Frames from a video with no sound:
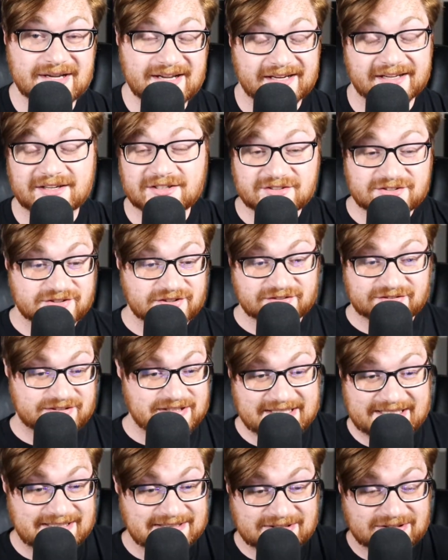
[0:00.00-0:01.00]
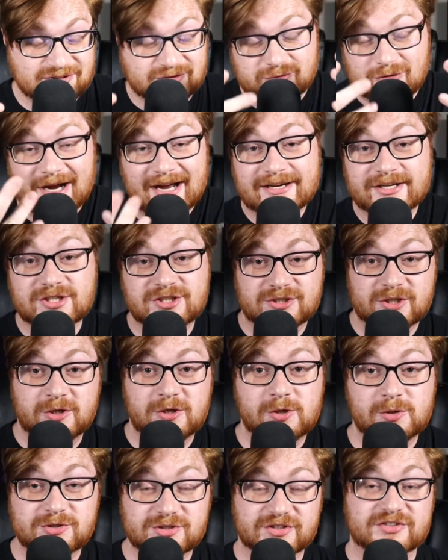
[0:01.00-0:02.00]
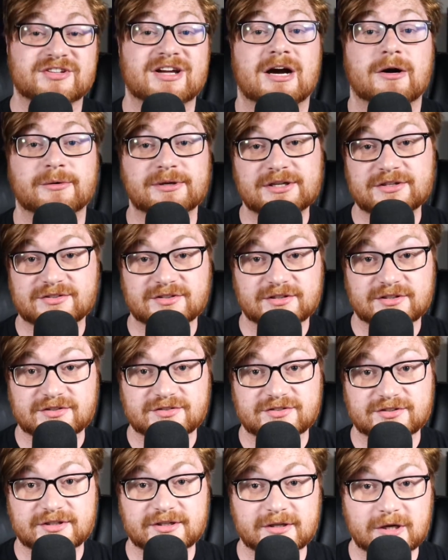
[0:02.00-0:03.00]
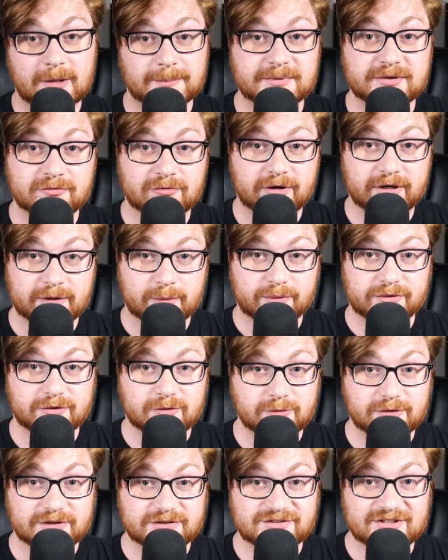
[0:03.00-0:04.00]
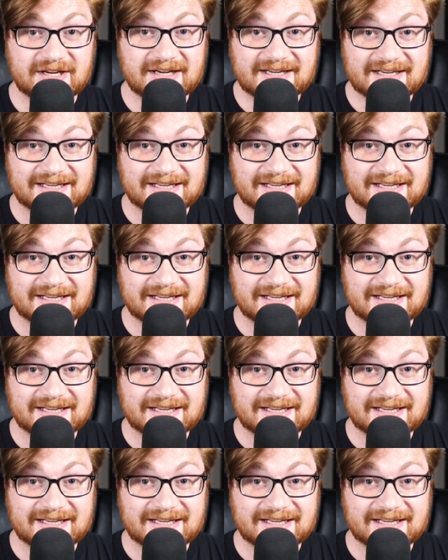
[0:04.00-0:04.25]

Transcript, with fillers: It is just trying to show you just how easy it is to get up and running with Whonix.